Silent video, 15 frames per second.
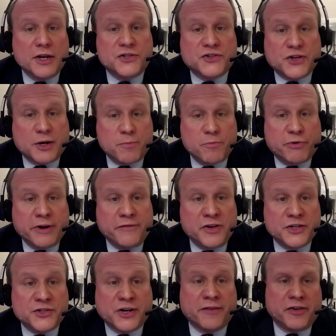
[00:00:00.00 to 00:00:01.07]
Some
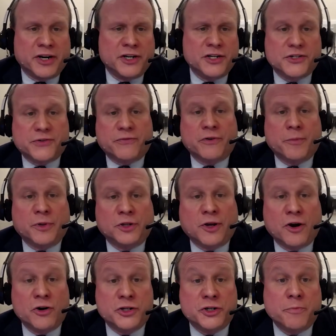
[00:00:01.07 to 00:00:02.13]
previous evidence from a
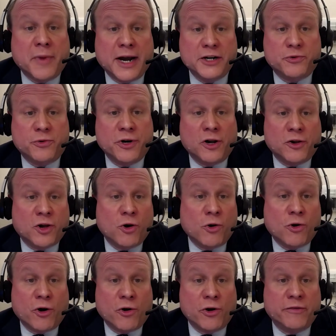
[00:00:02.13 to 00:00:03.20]
large Montreal
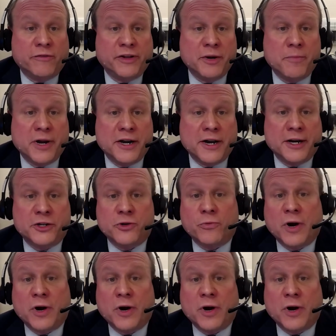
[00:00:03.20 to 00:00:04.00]
cohort led by Dr.